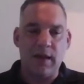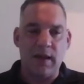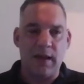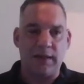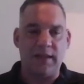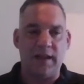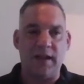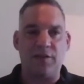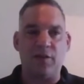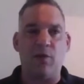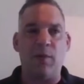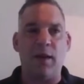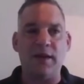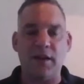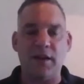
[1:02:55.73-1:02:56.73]
It's
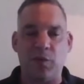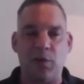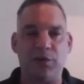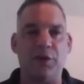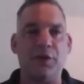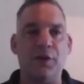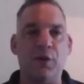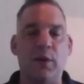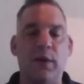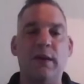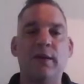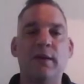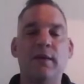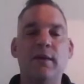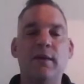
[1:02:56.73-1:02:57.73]
horrendous what they're doing.
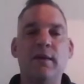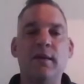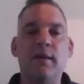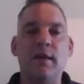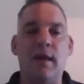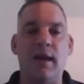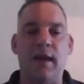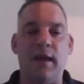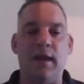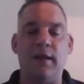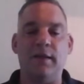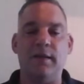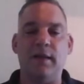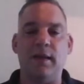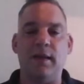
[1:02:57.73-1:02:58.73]
And
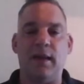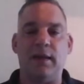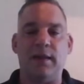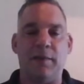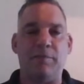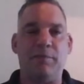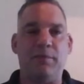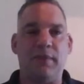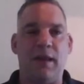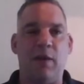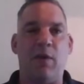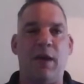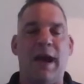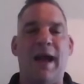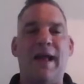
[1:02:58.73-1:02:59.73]
they were
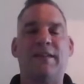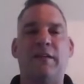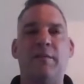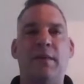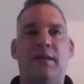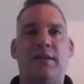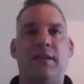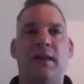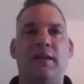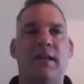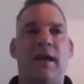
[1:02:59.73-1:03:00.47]
asking me things like,